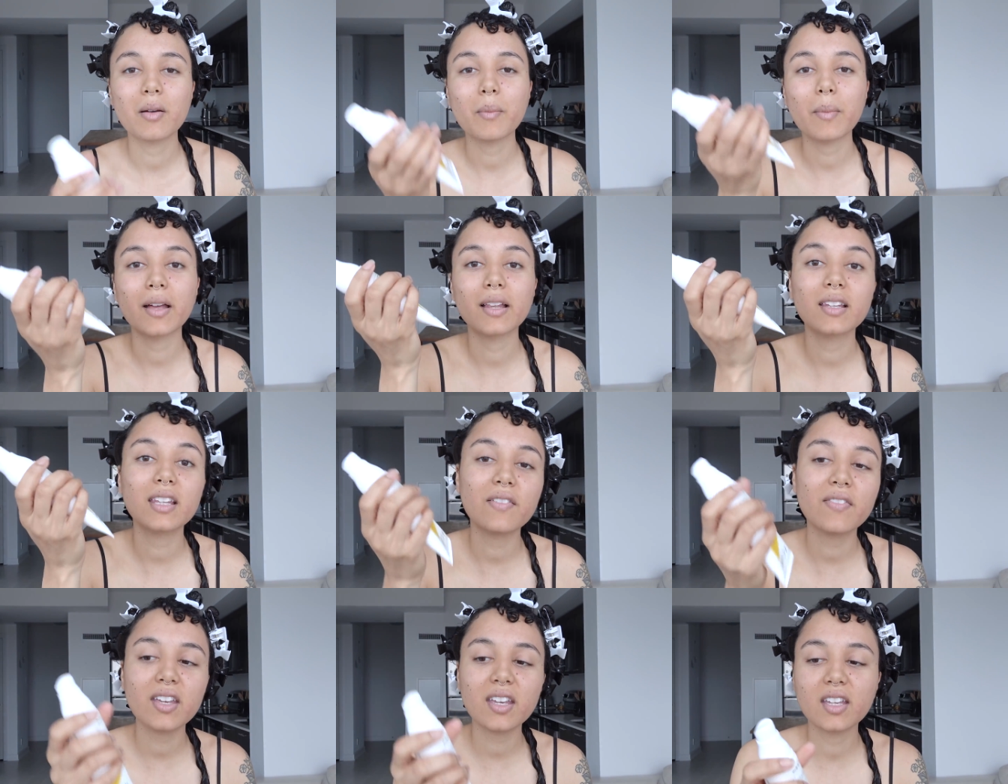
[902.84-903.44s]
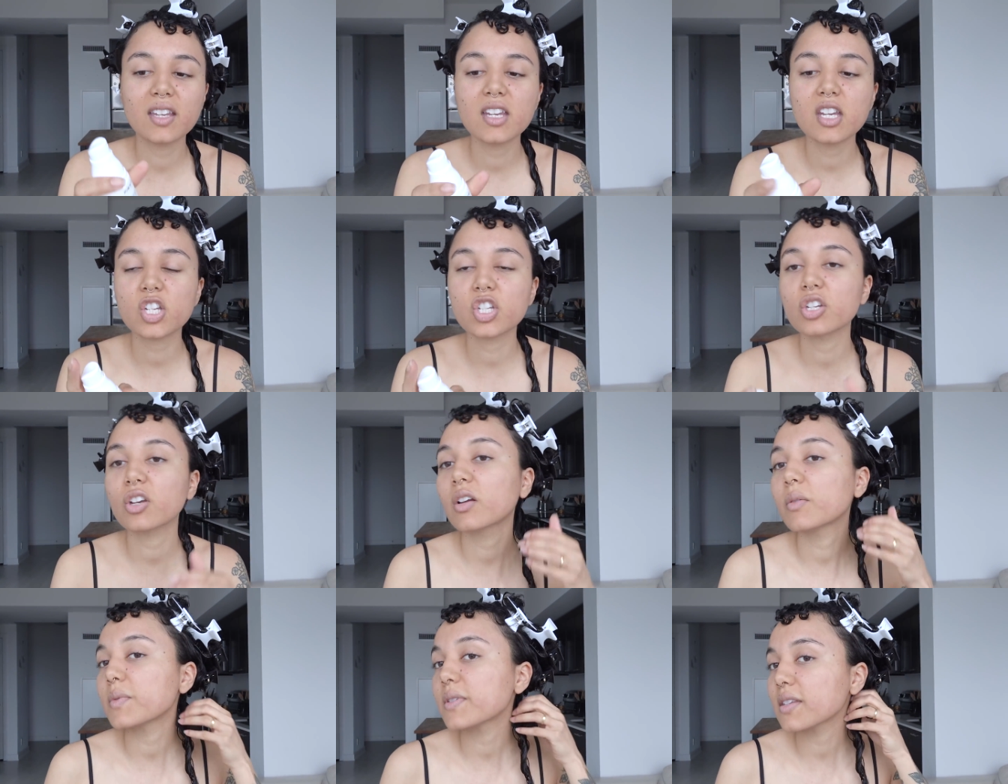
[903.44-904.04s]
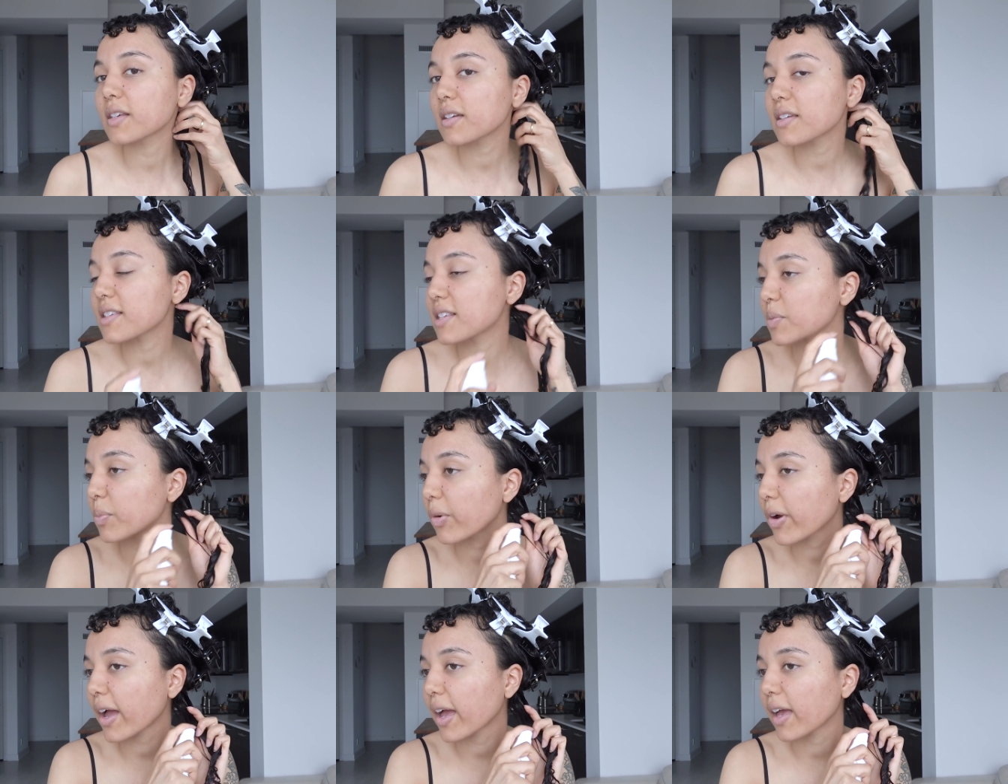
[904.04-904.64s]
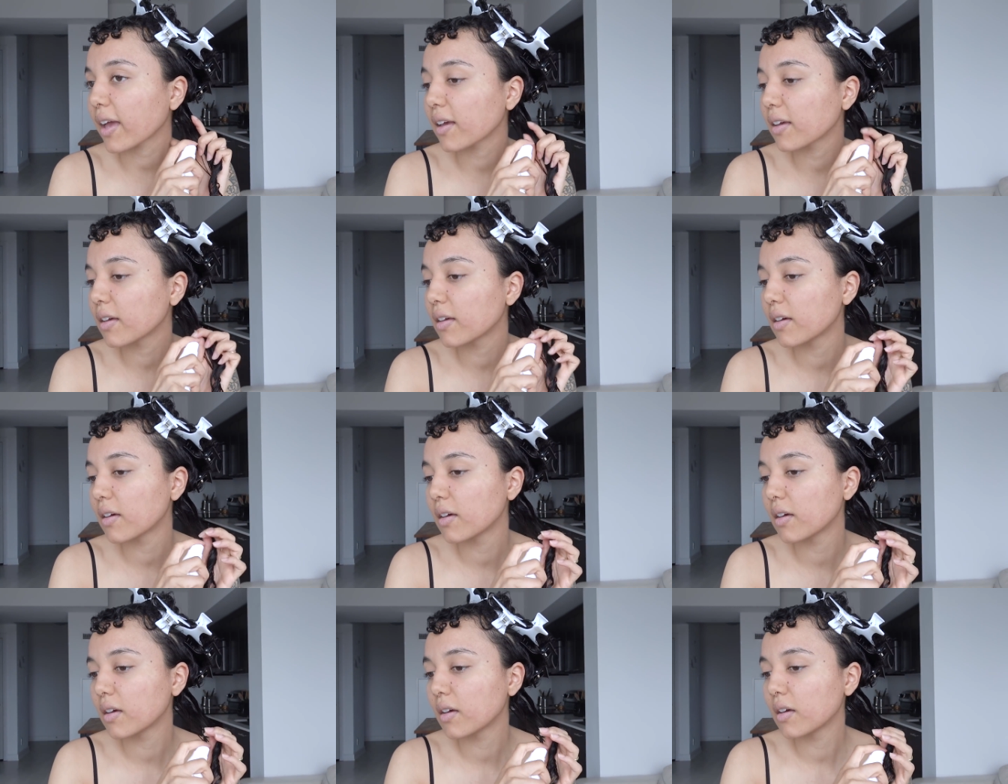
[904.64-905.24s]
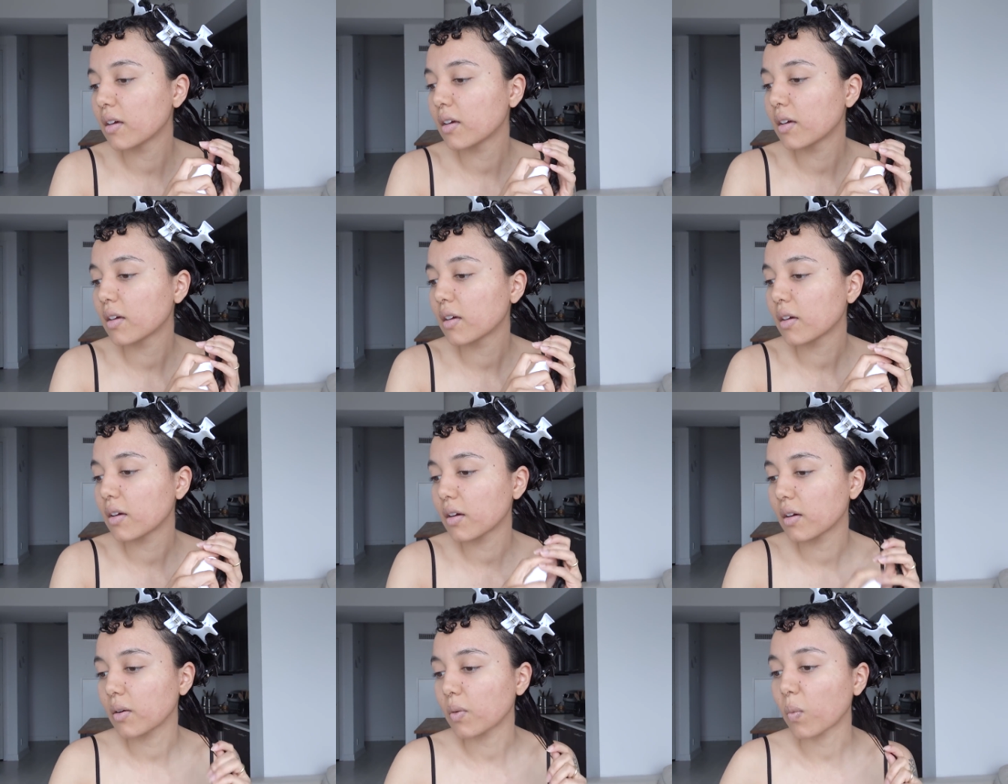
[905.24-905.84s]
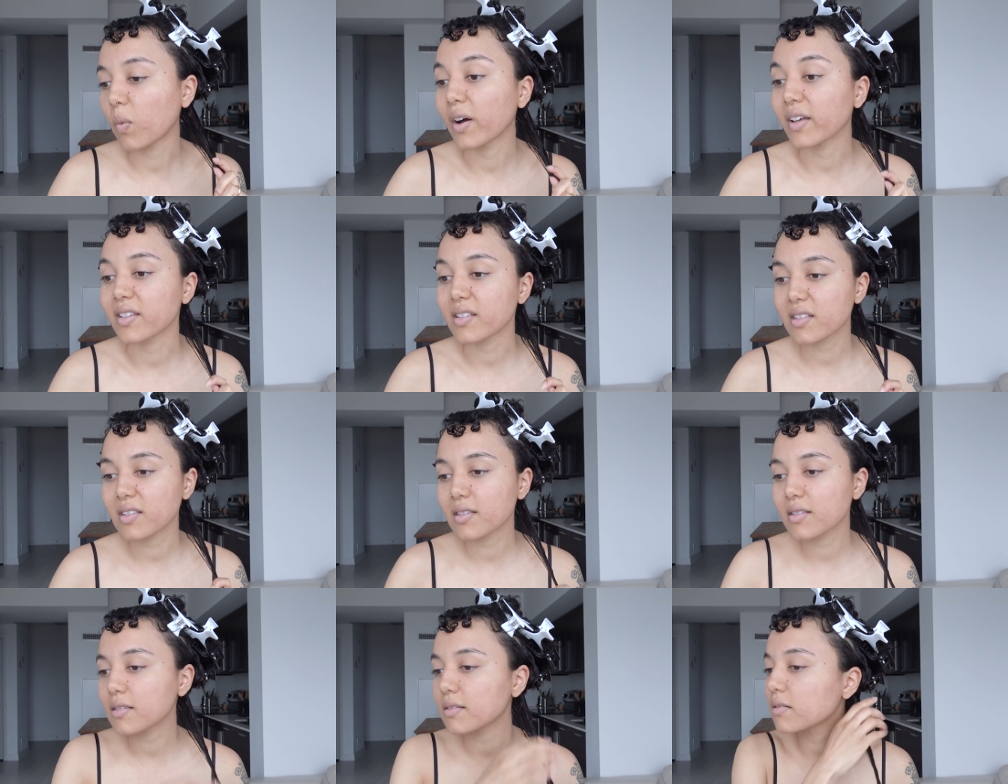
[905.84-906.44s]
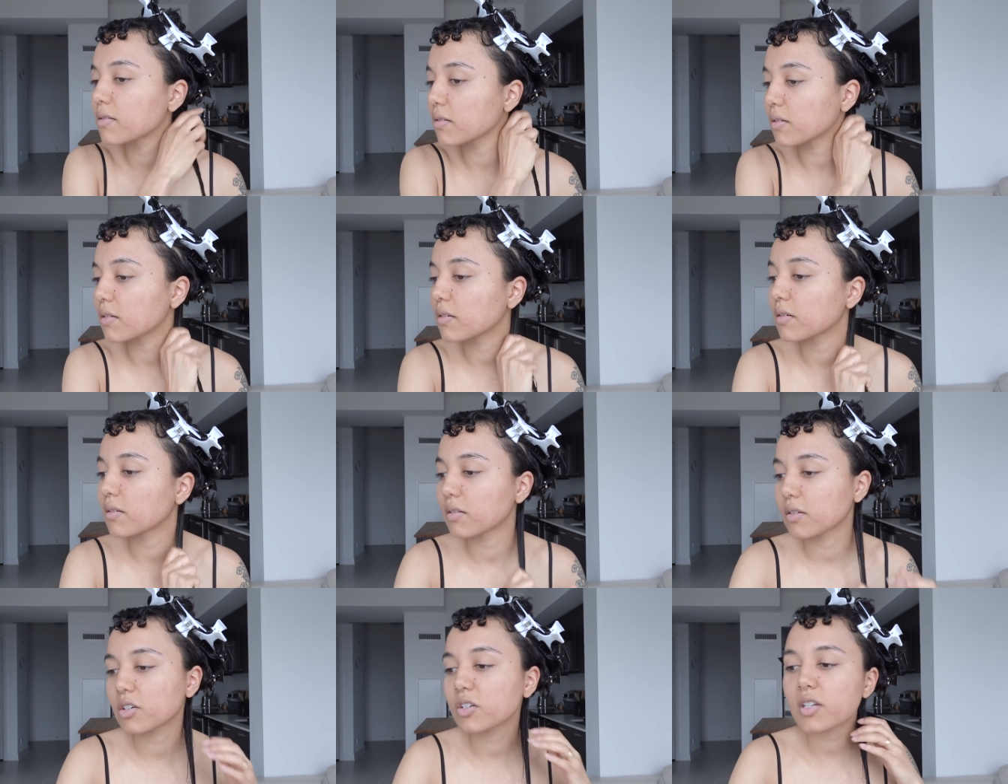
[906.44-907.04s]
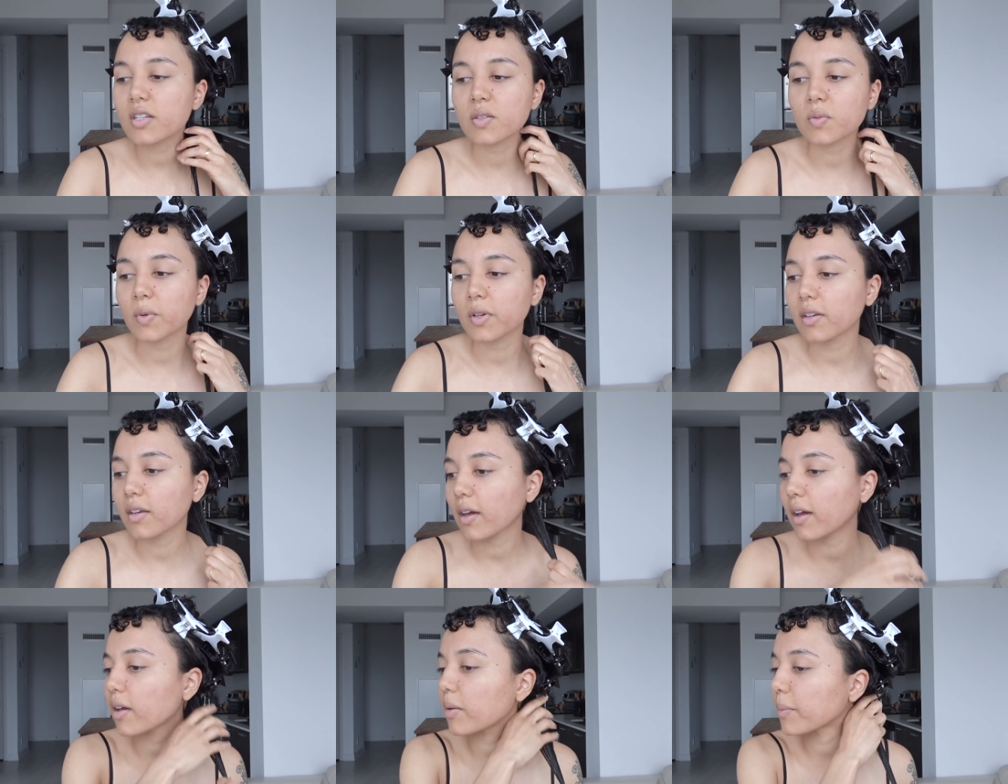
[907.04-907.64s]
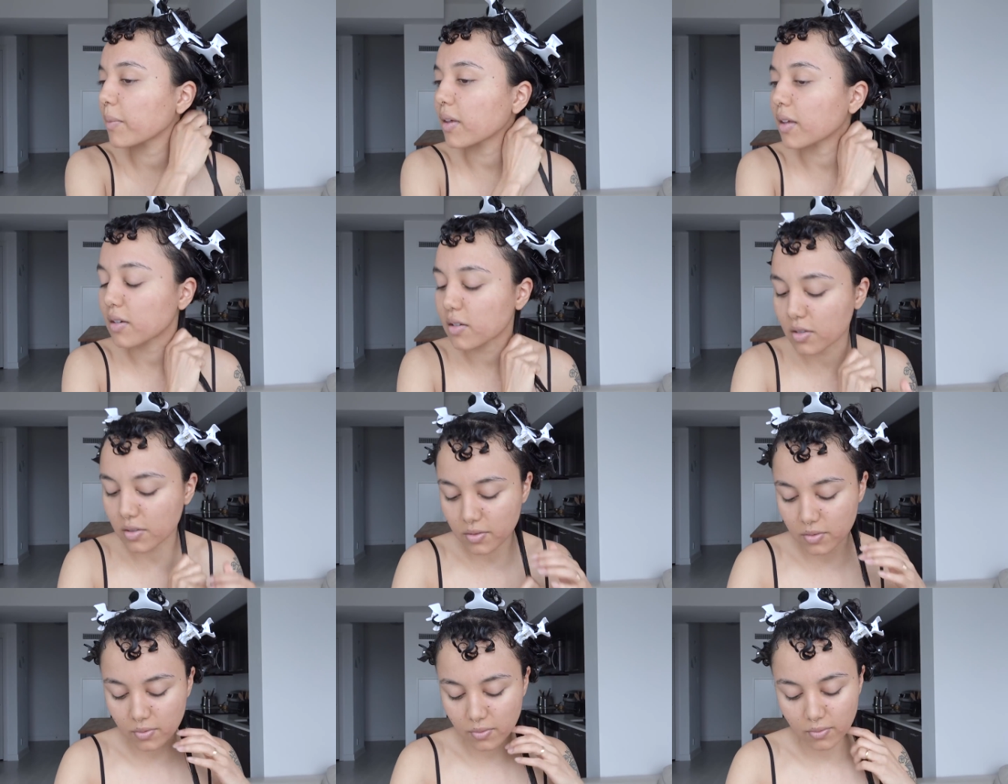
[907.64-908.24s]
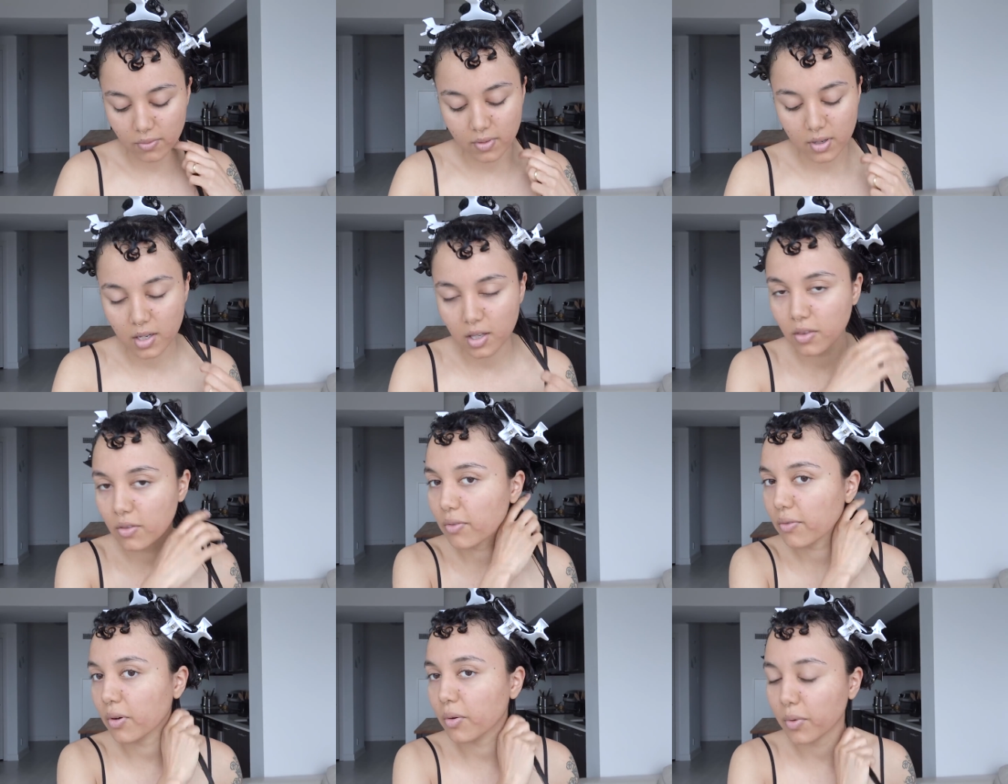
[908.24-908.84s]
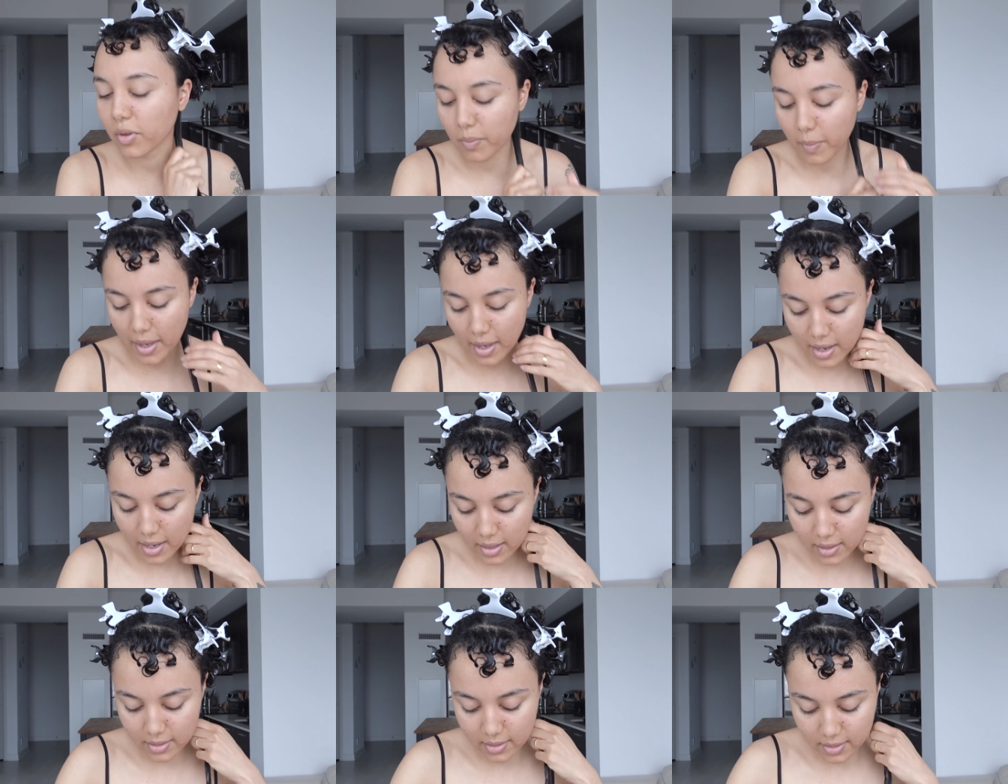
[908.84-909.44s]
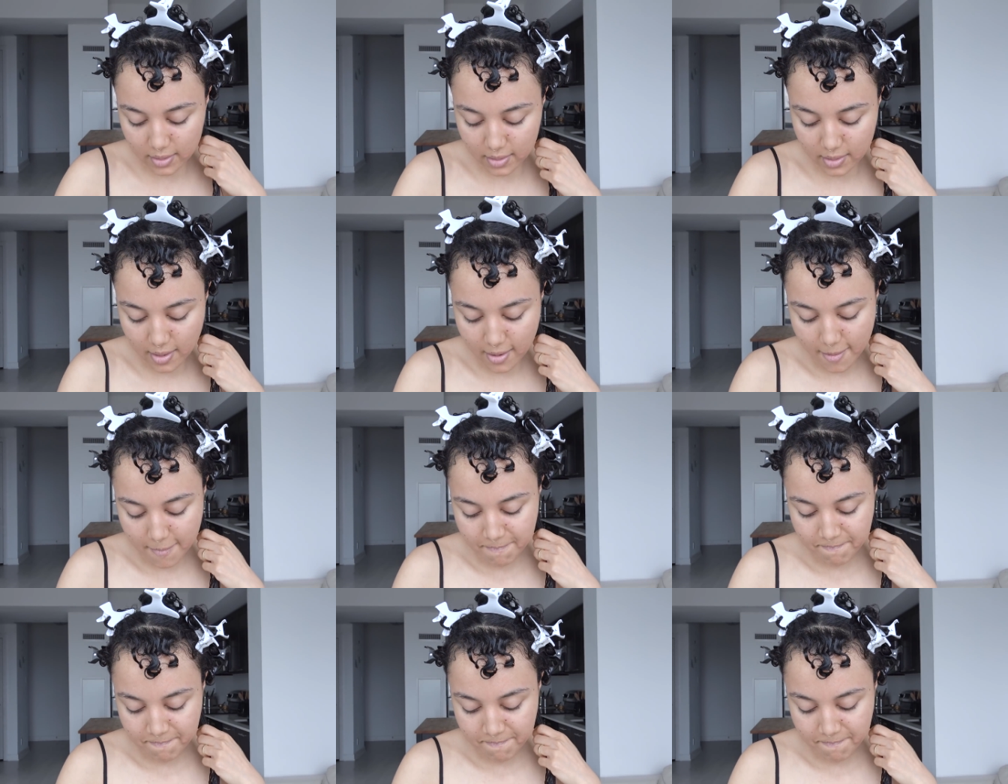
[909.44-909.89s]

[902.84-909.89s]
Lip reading: my leave-in conditioner. I'm just going to spray once, just one time, and just run it through with my hands.